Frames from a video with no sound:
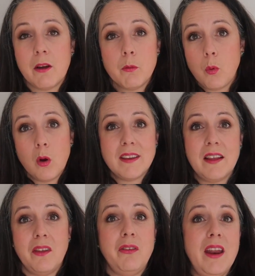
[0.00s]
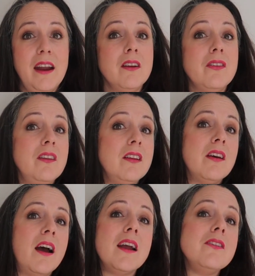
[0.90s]
I walk down the stairs and the
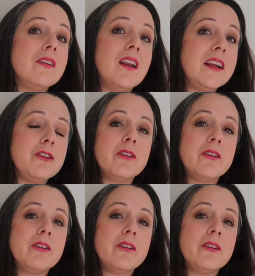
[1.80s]
ties are like